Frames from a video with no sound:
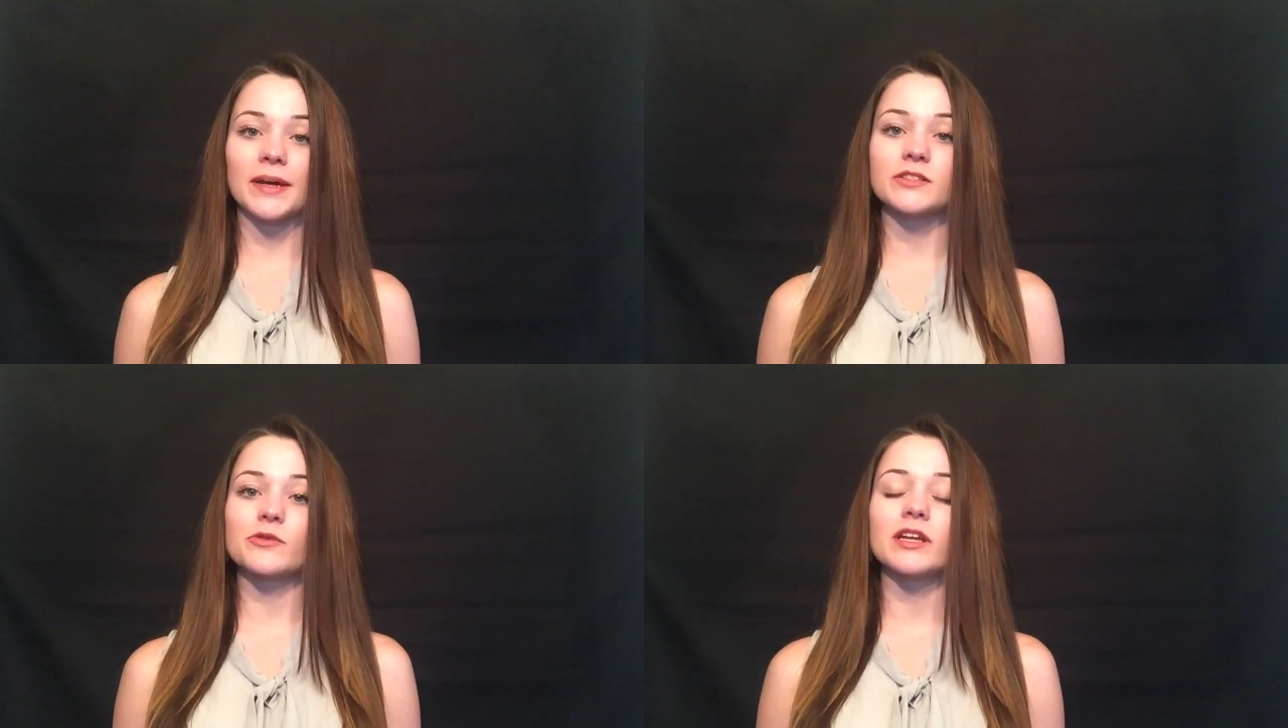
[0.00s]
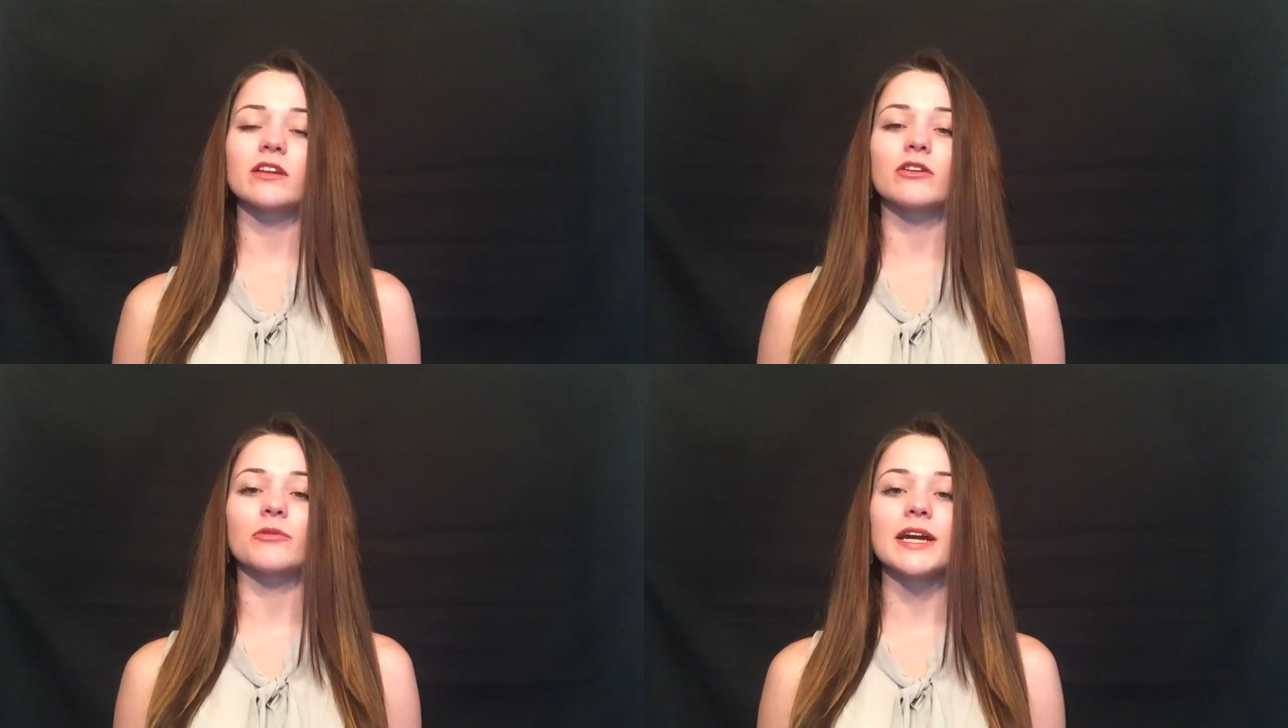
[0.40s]
has
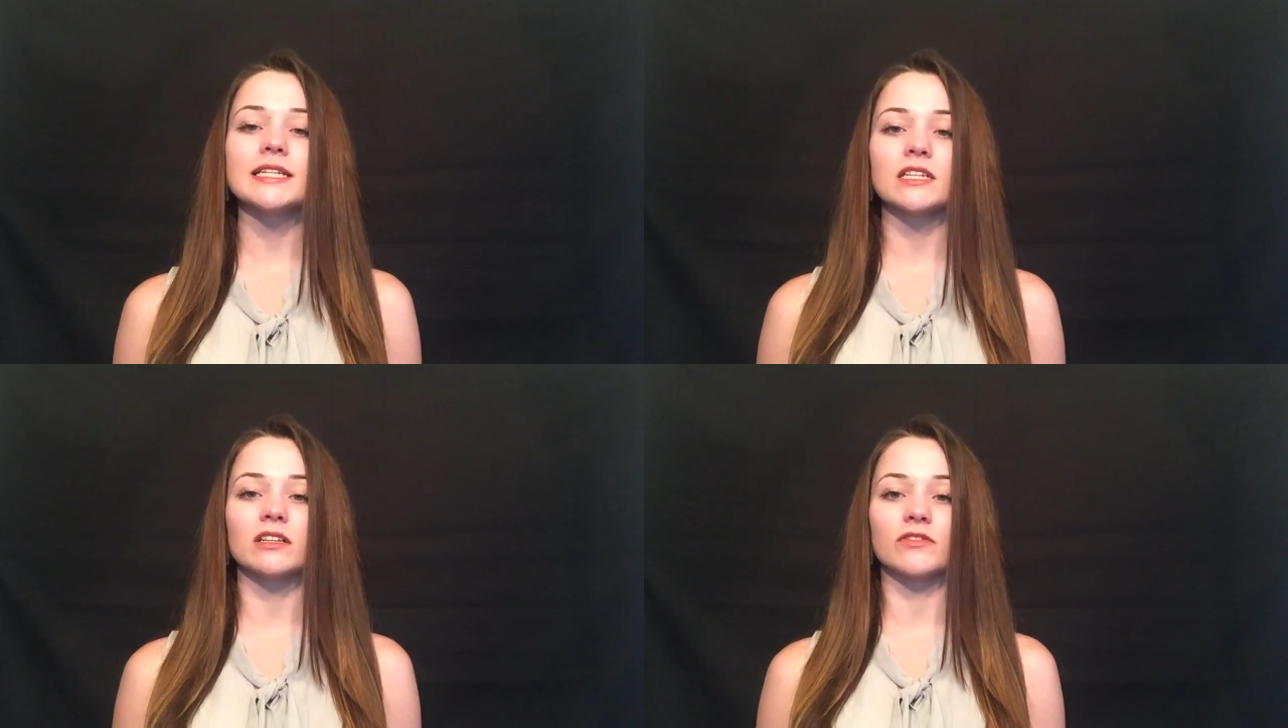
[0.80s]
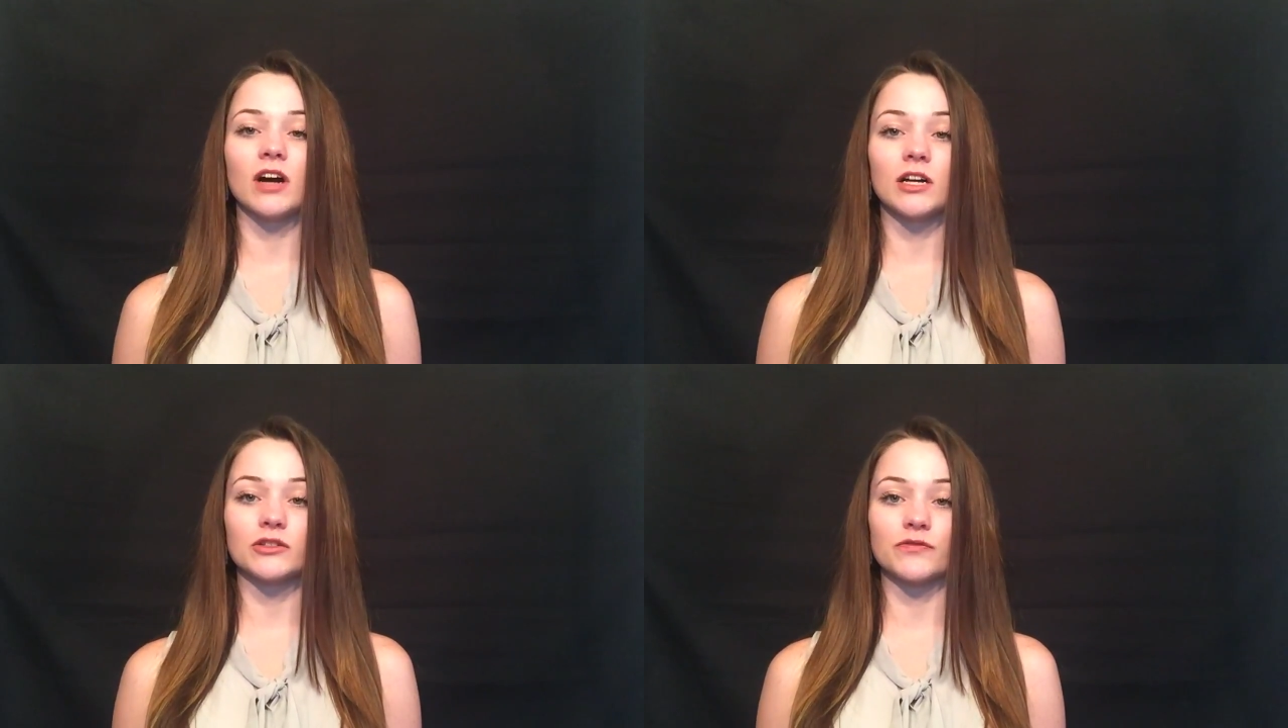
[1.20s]
created a great deal of
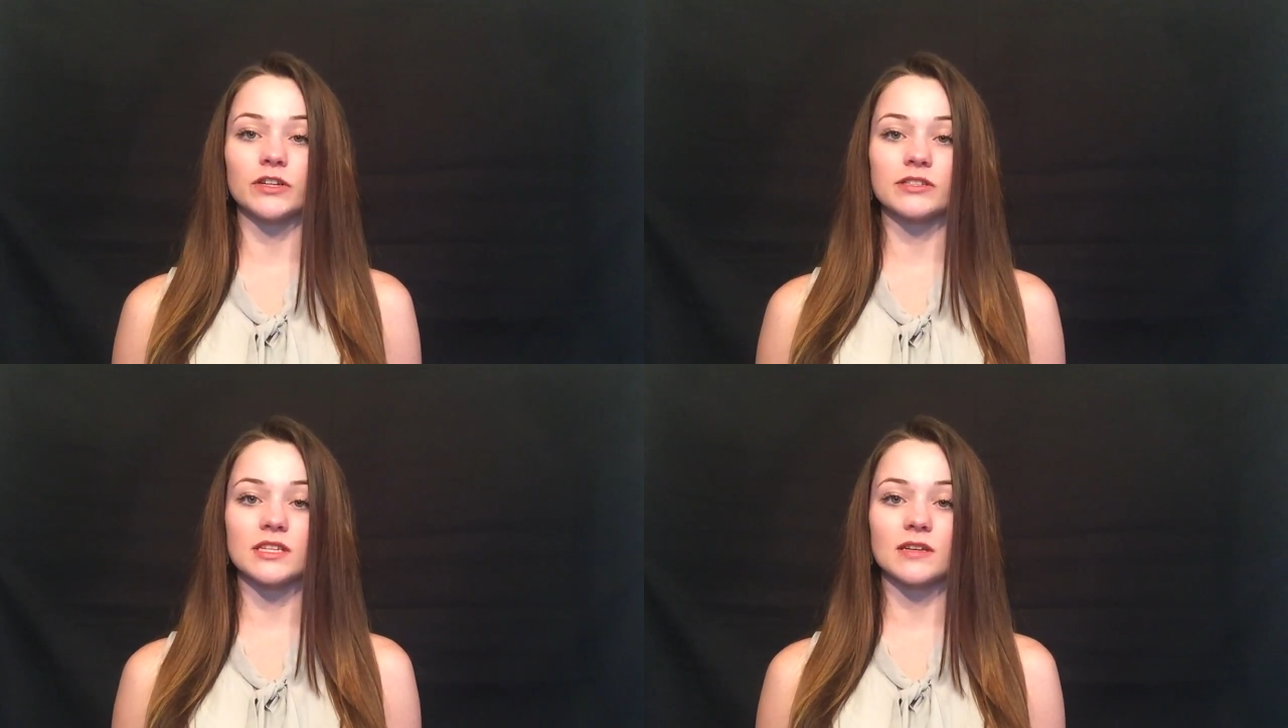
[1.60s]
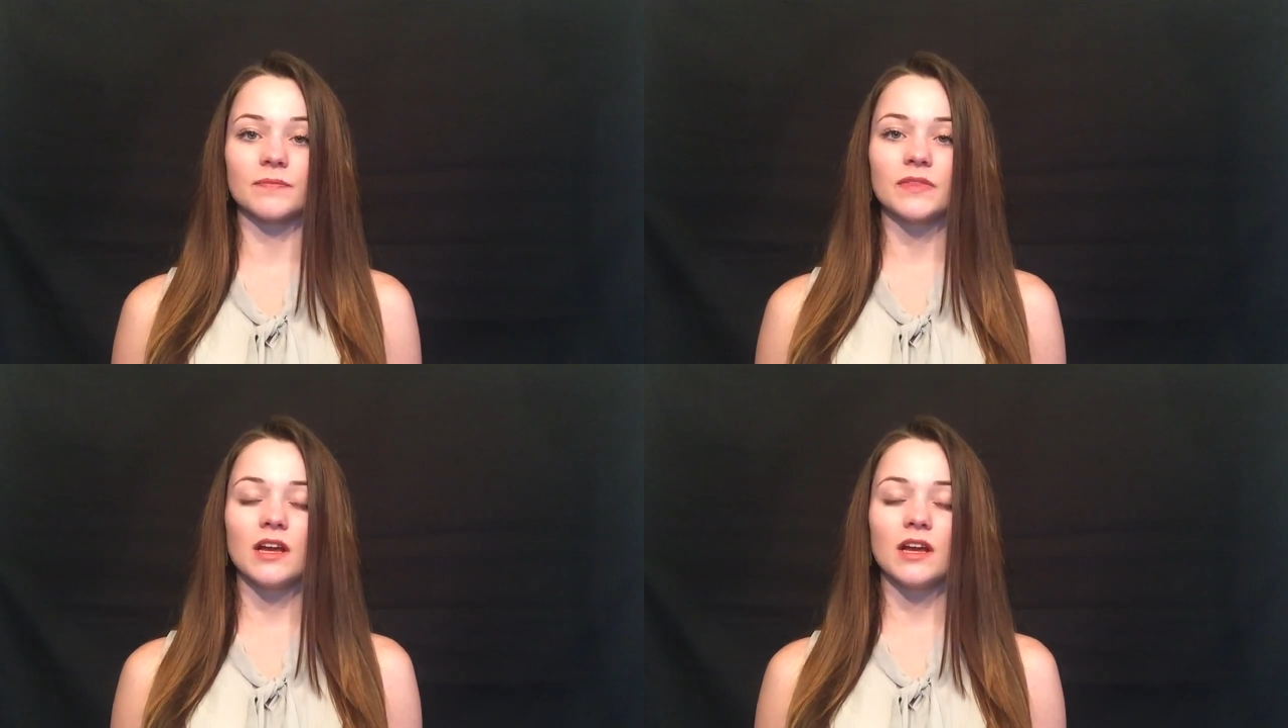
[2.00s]
controversy.